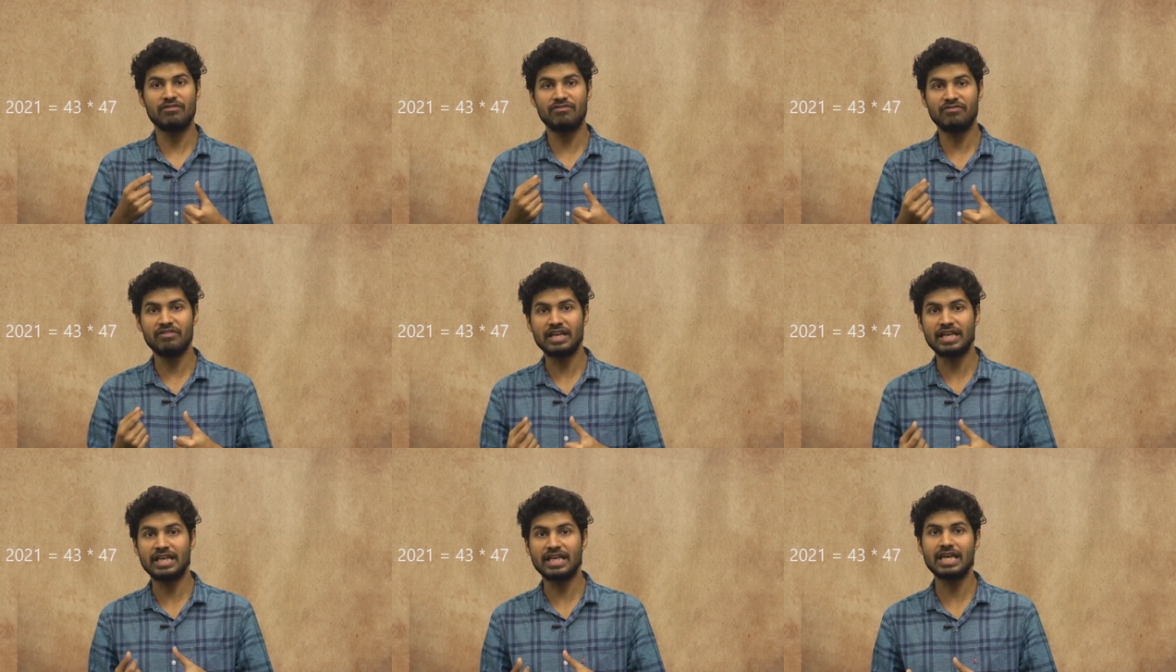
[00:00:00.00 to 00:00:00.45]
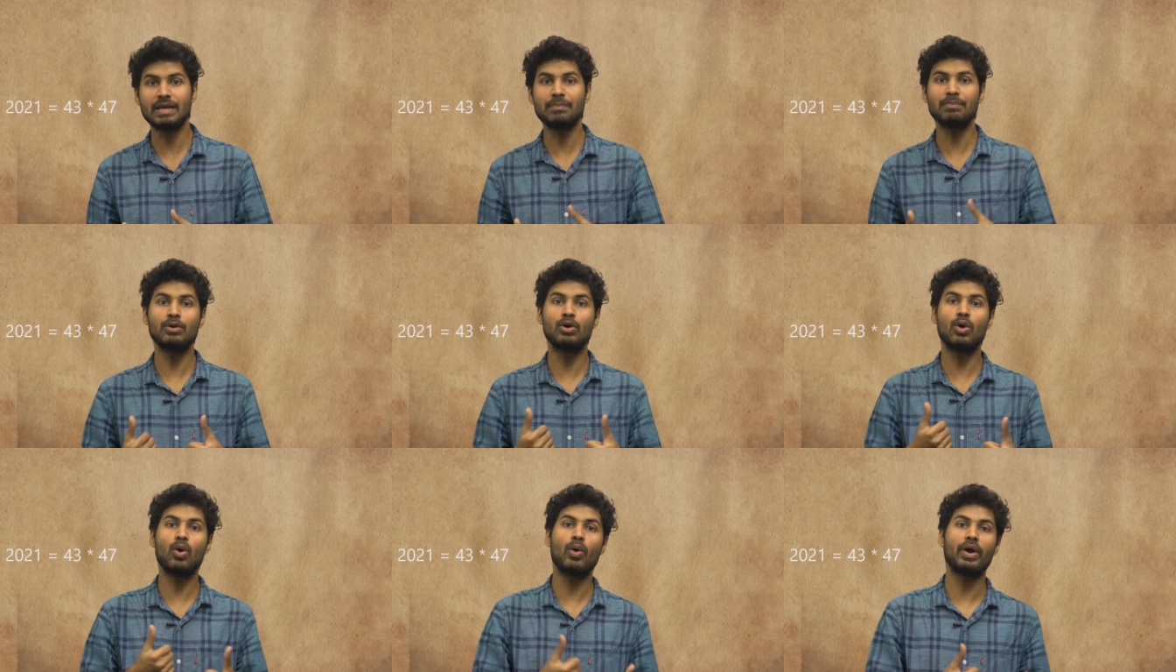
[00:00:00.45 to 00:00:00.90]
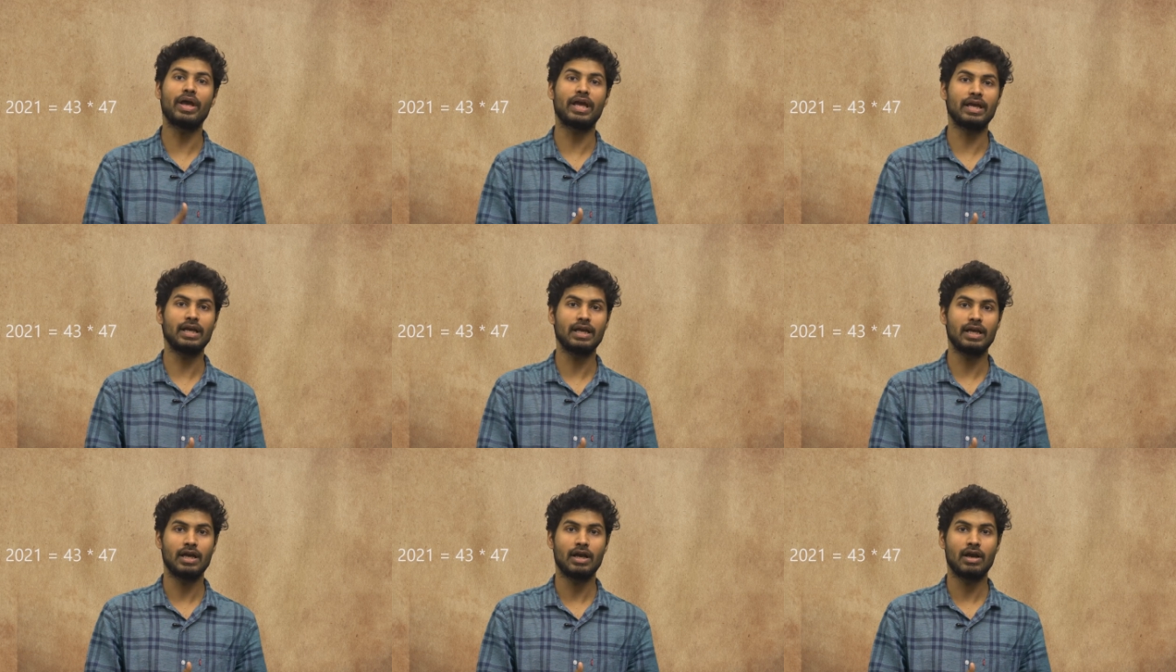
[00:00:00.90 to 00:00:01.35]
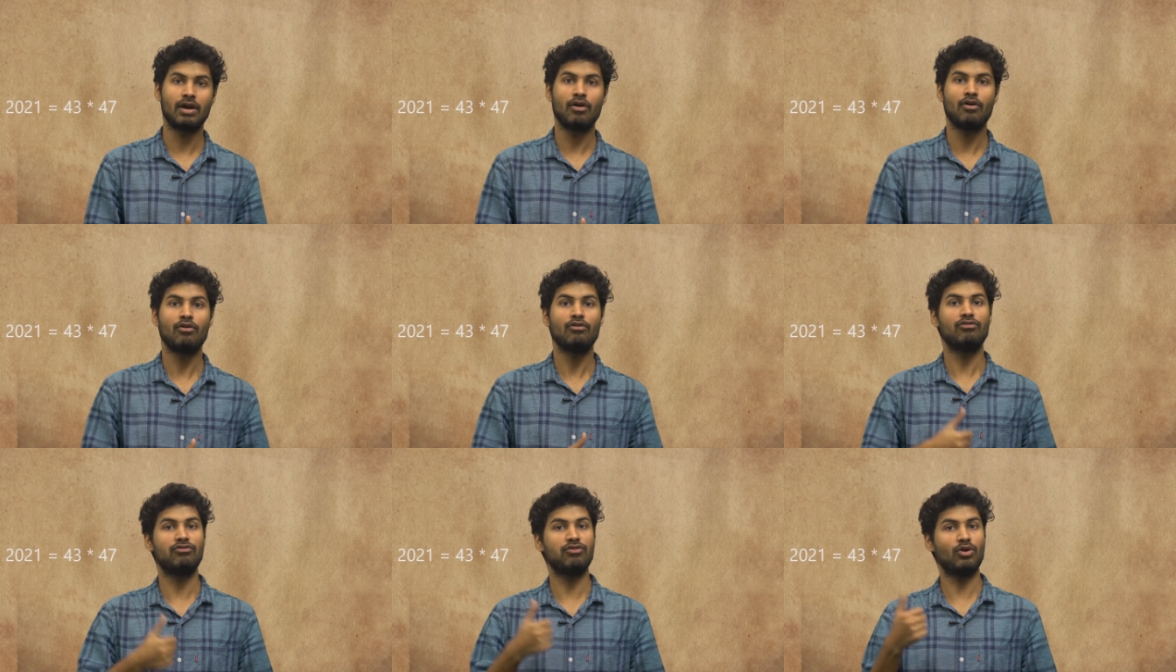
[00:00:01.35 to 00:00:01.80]
if we keep going
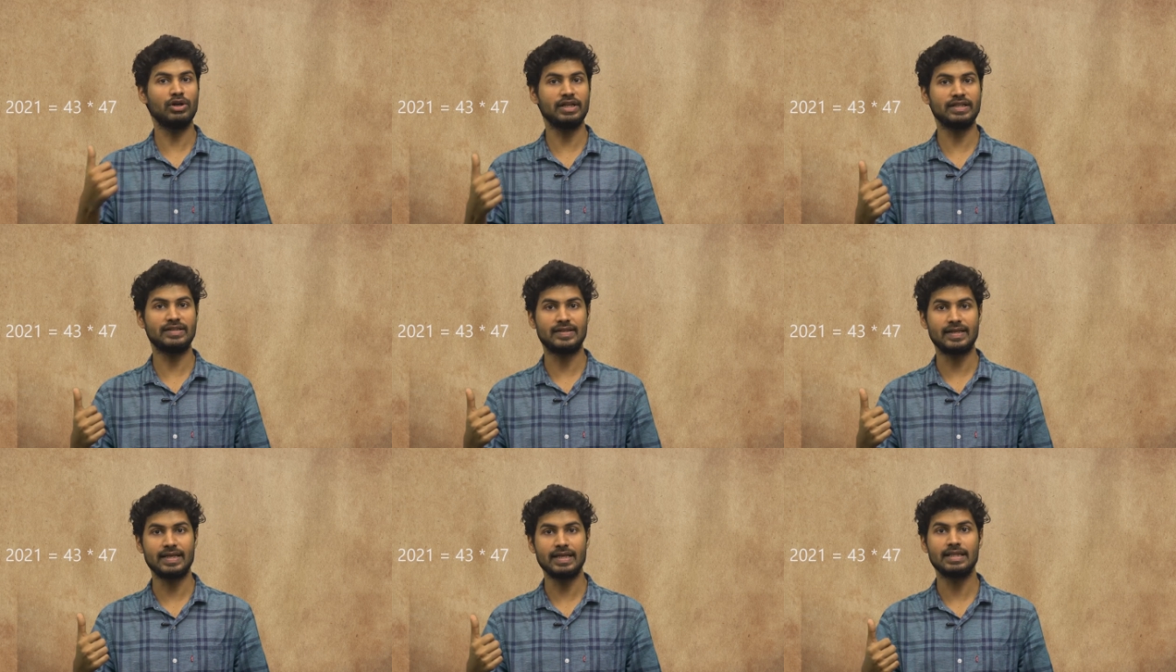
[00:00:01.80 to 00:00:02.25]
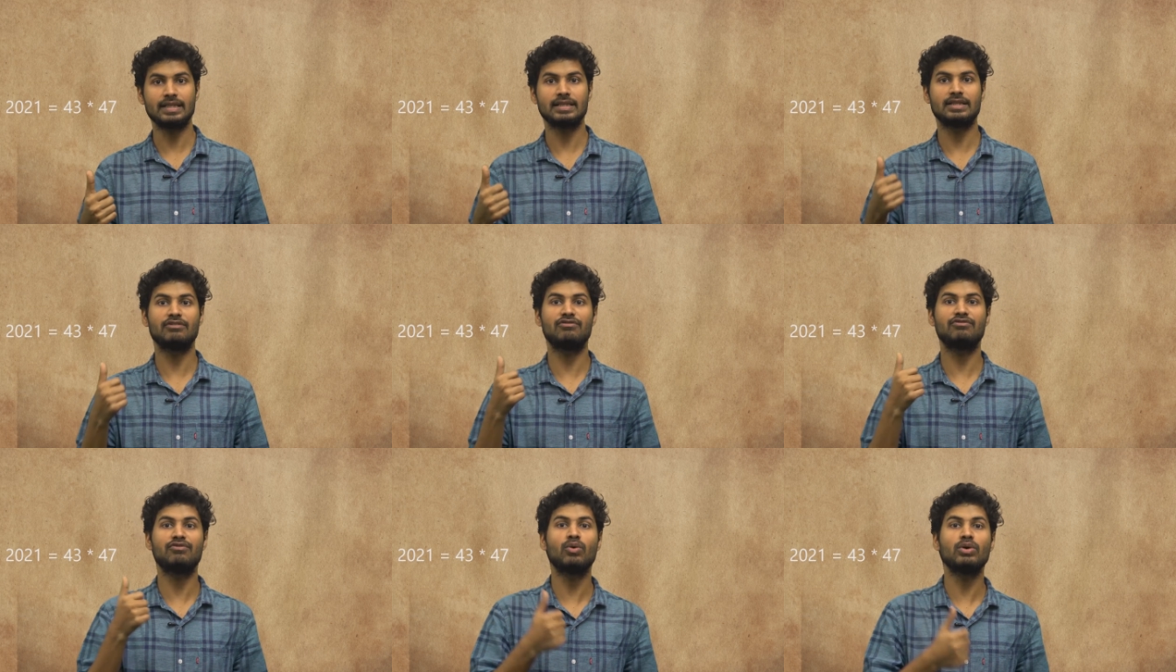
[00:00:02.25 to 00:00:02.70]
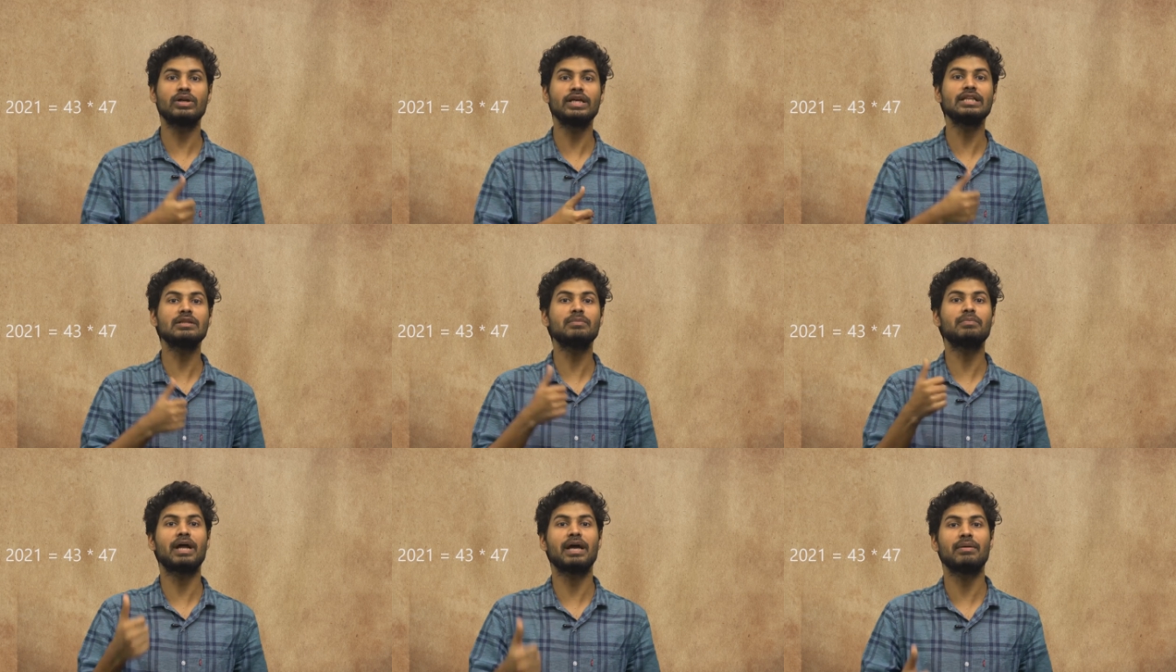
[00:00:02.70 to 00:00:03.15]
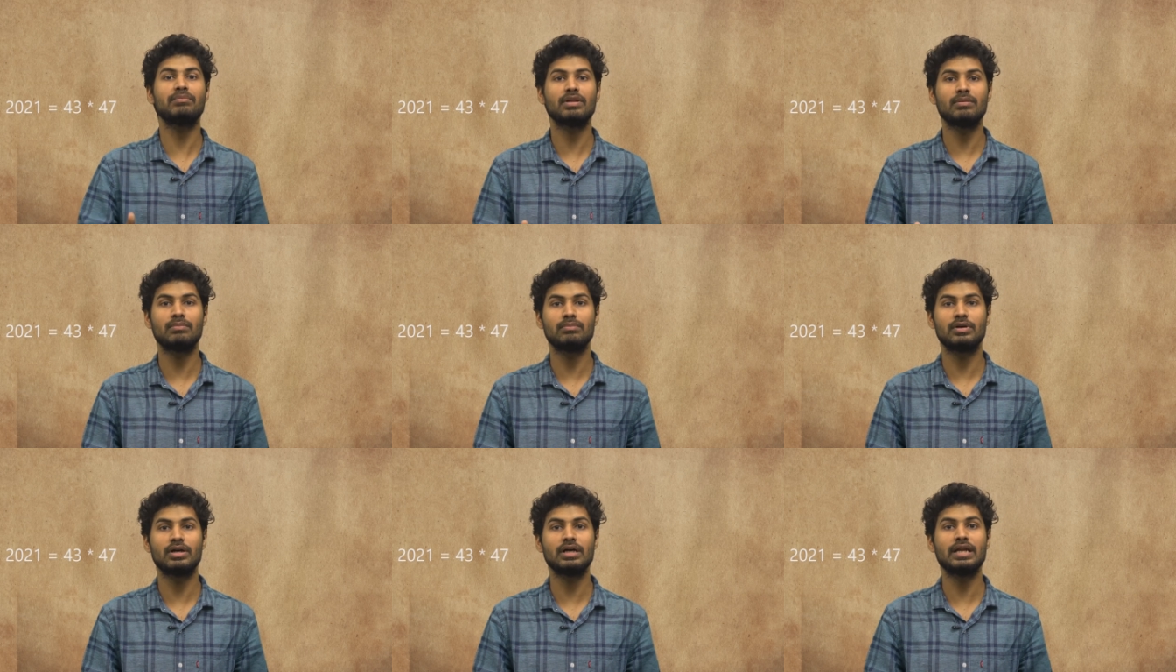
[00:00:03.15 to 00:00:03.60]
43, the 14th prime
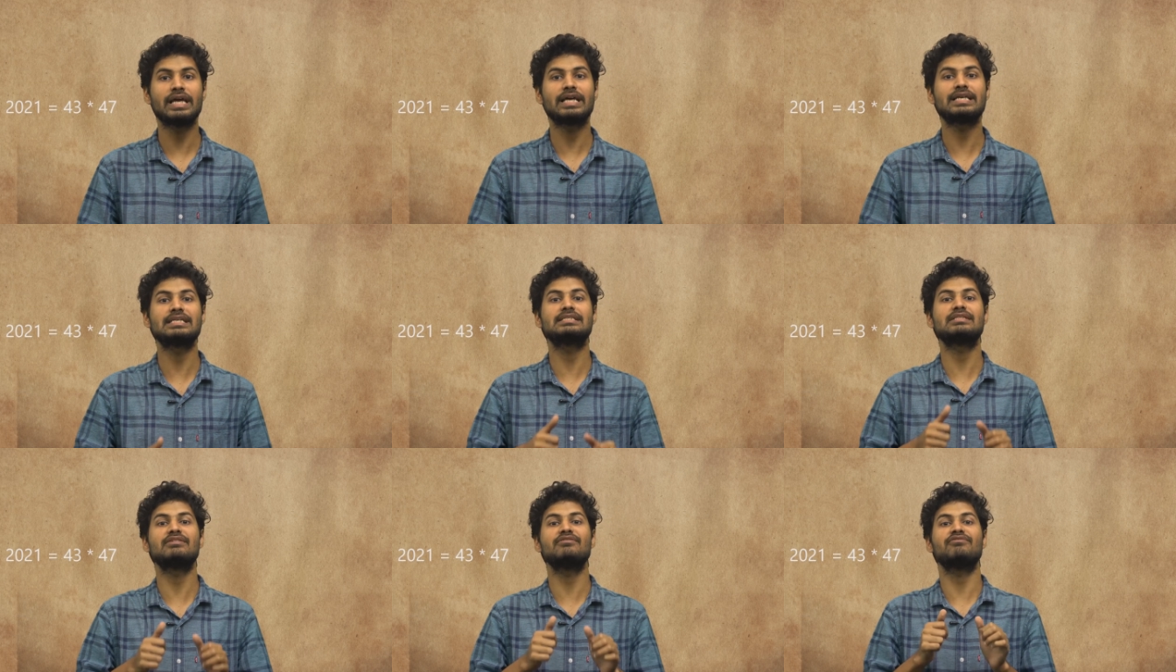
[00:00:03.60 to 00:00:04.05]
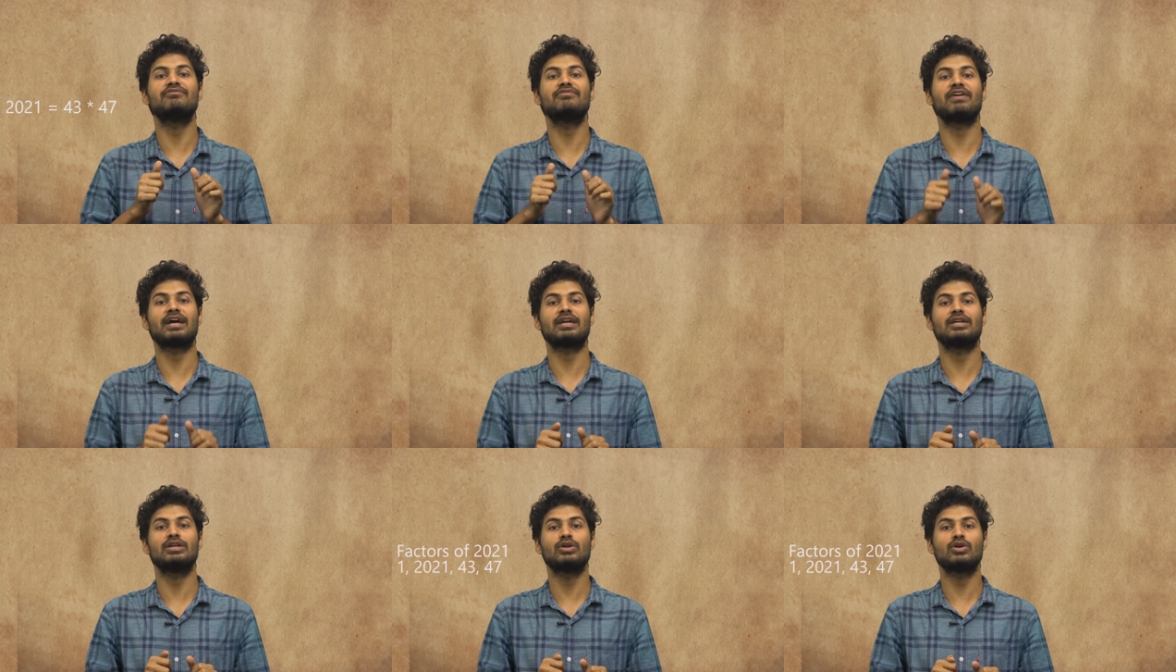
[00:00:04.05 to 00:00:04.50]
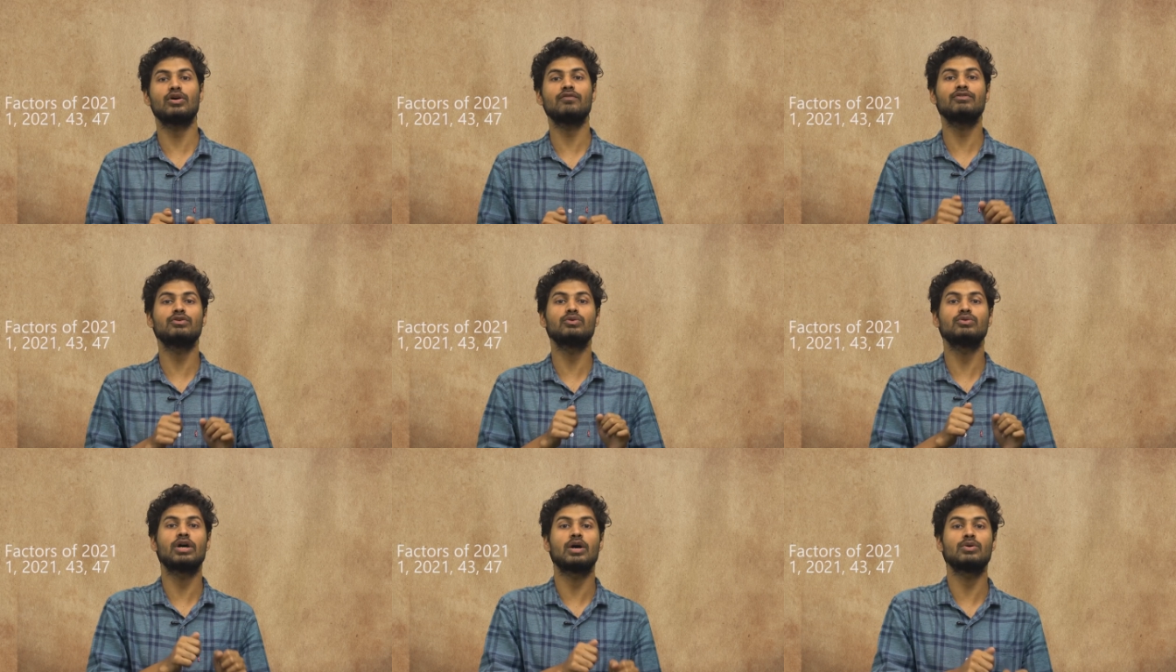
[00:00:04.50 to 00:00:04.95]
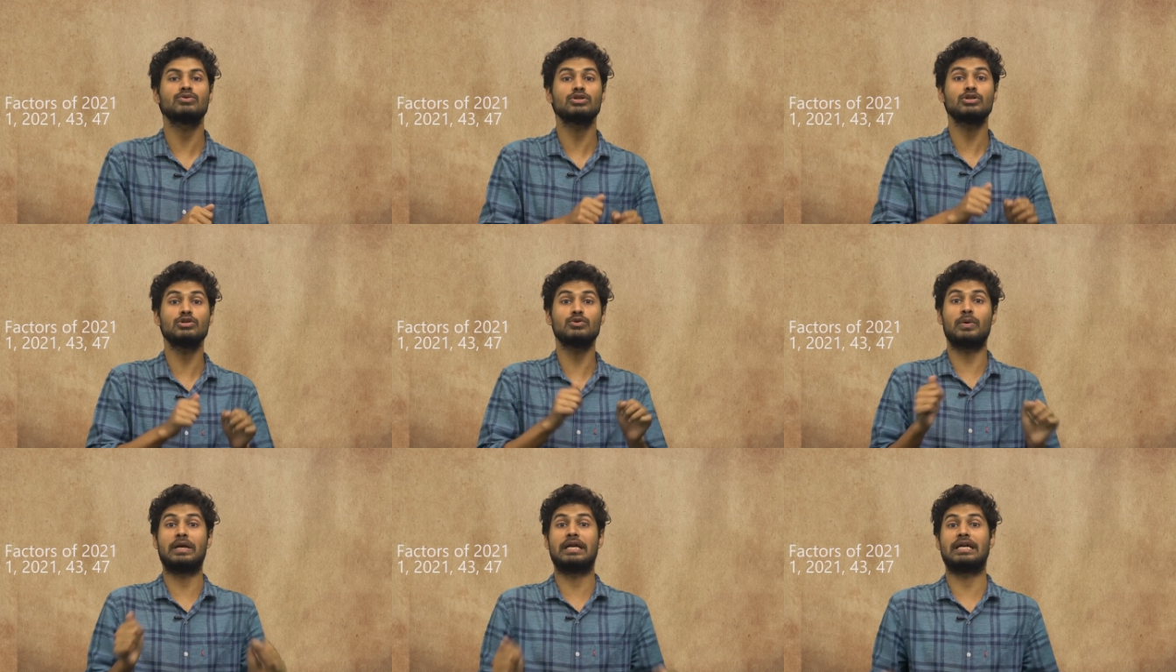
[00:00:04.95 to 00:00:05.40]
number is the factor of
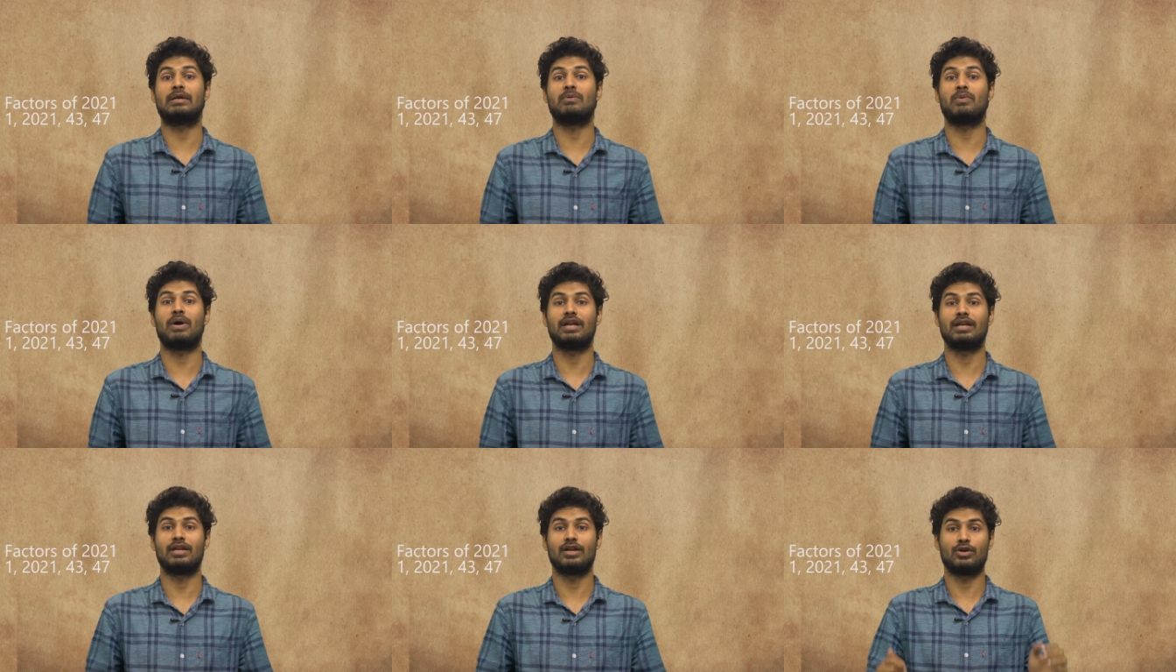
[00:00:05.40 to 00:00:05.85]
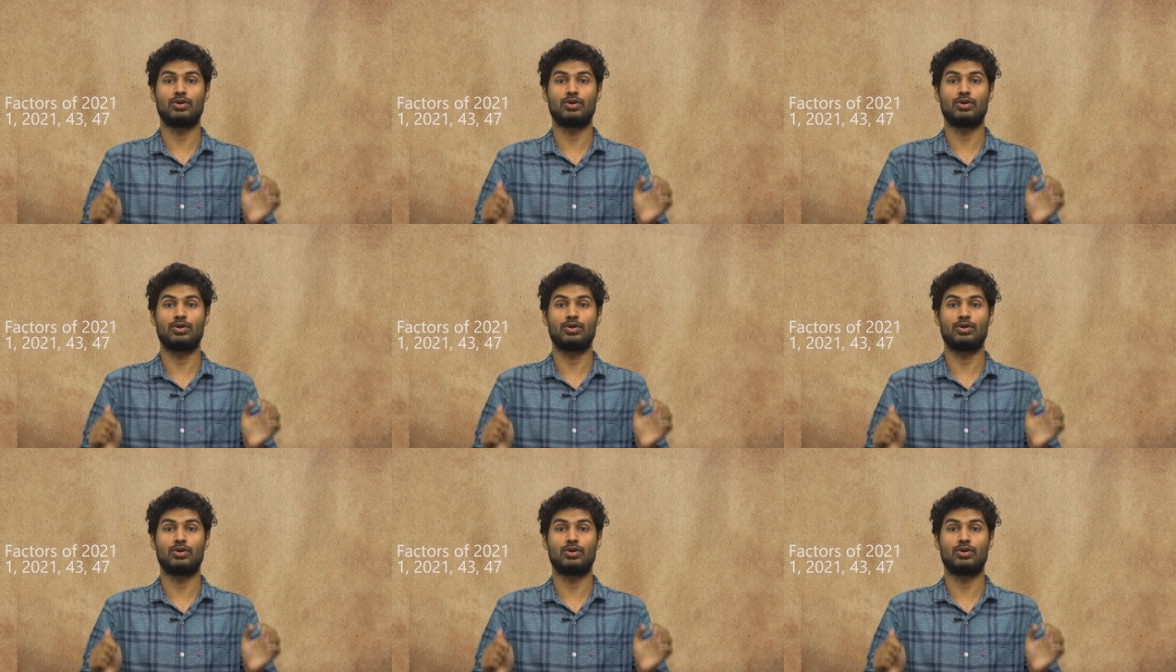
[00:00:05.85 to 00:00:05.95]
2021.